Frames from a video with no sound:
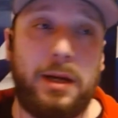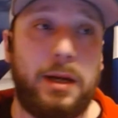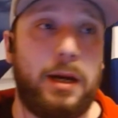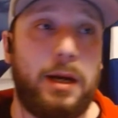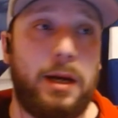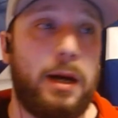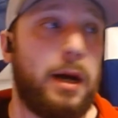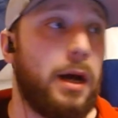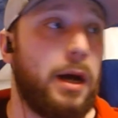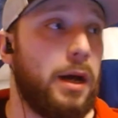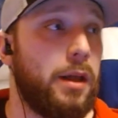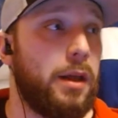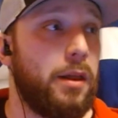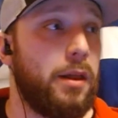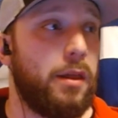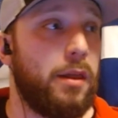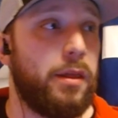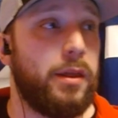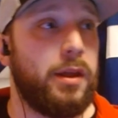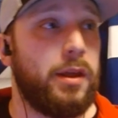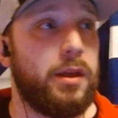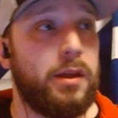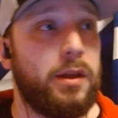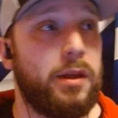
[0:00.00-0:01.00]

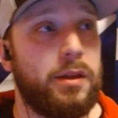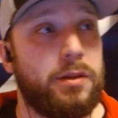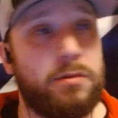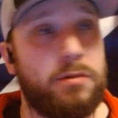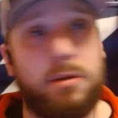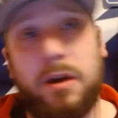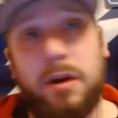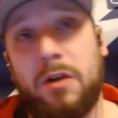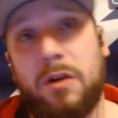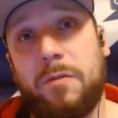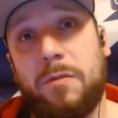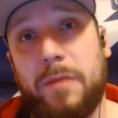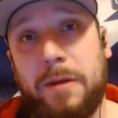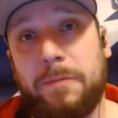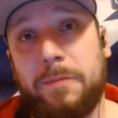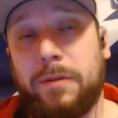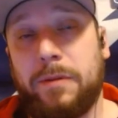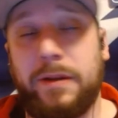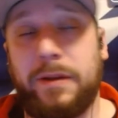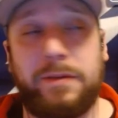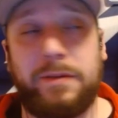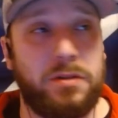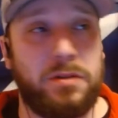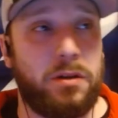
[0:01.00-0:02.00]
The Toronto
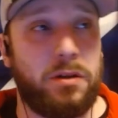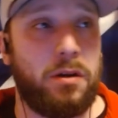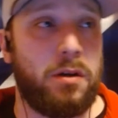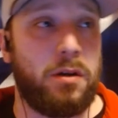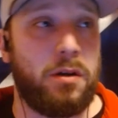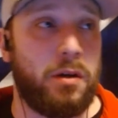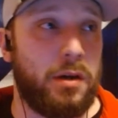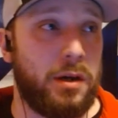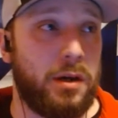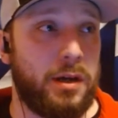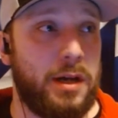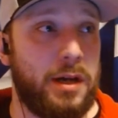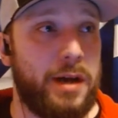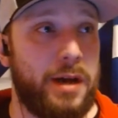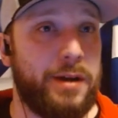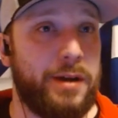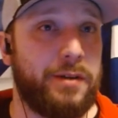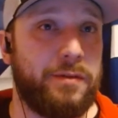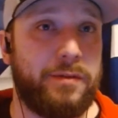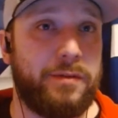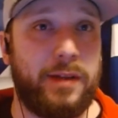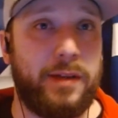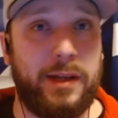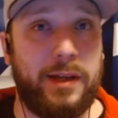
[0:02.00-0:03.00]
Maple Leafs are kind
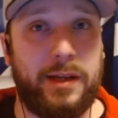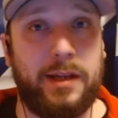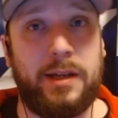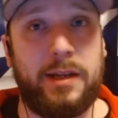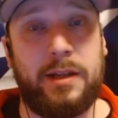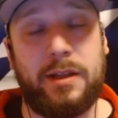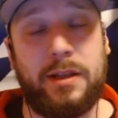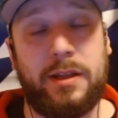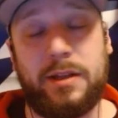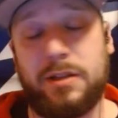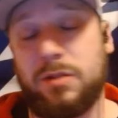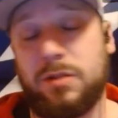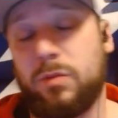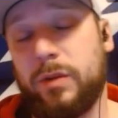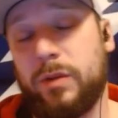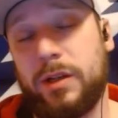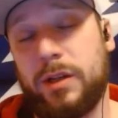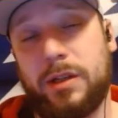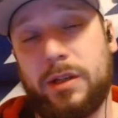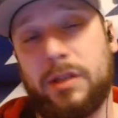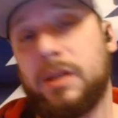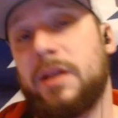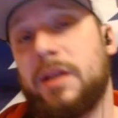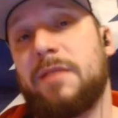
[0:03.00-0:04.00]
of like in this
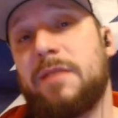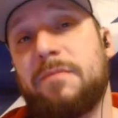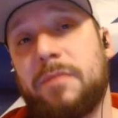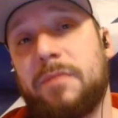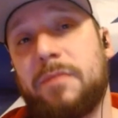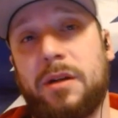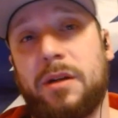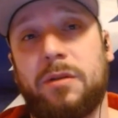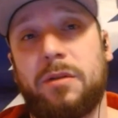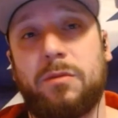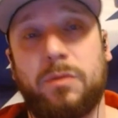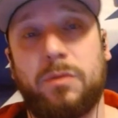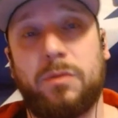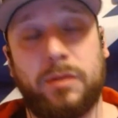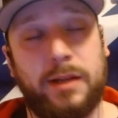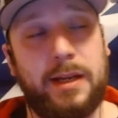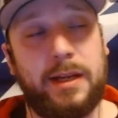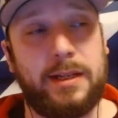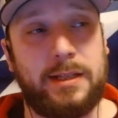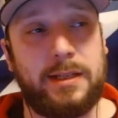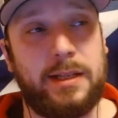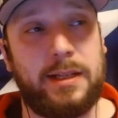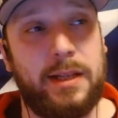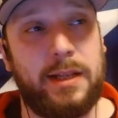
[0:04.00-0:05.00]
weird limbo. We'll
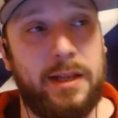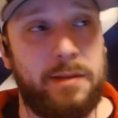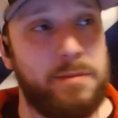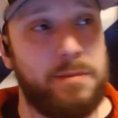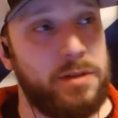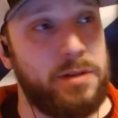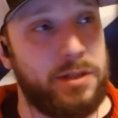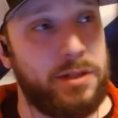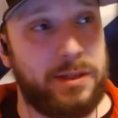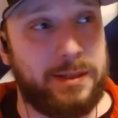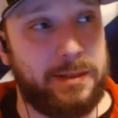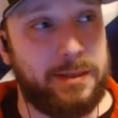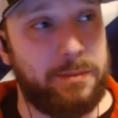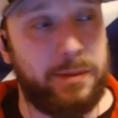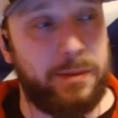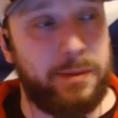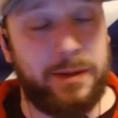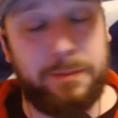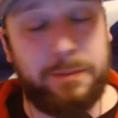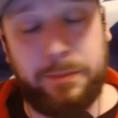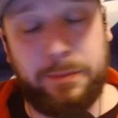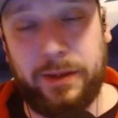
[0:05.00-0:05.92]
get to them in just a bit.